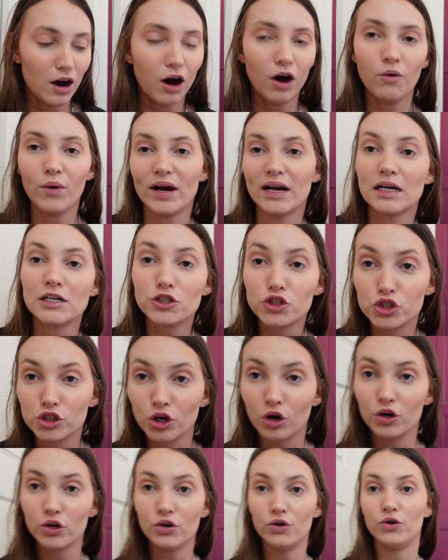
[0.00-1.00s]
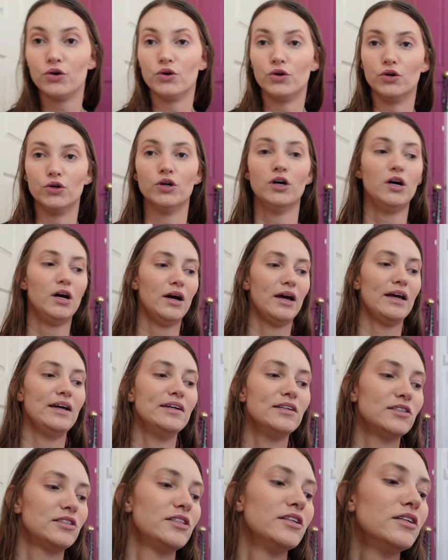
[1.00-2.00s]
Oh, I didn't show you.
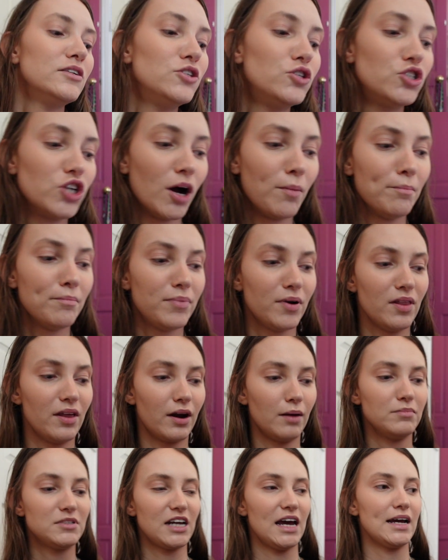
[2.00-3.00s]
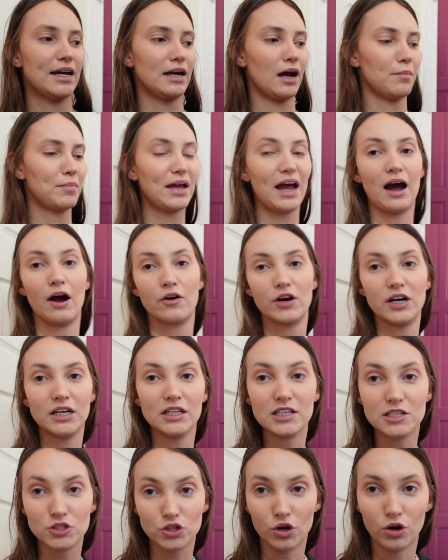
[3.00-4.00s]
Here's the jumper that I'm taking. I'm carrying
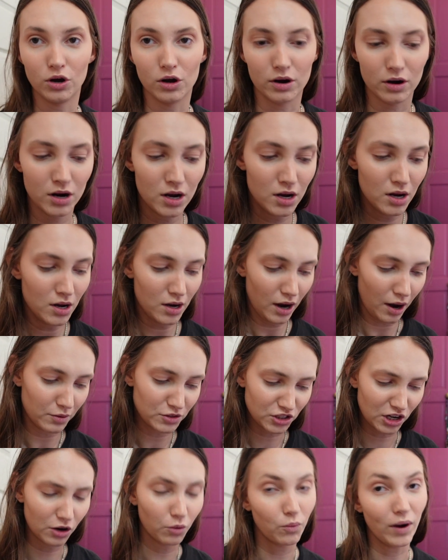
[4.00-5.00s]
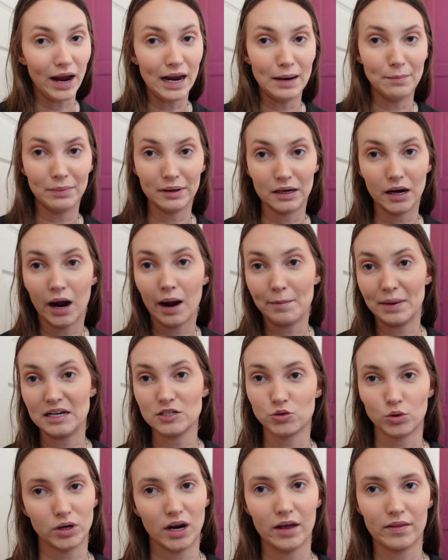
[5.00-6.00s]
this on. I was gonna wait, but I may
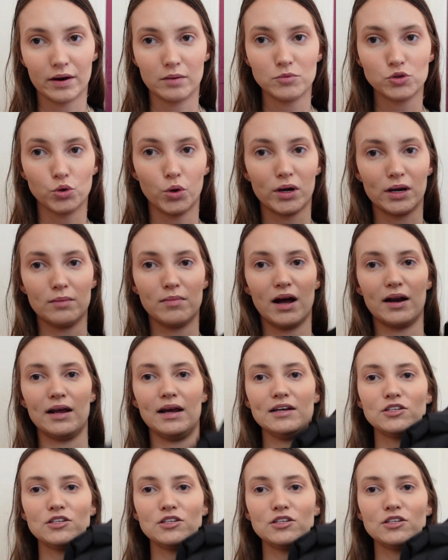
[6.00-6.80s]
as well now that I'm talking about it.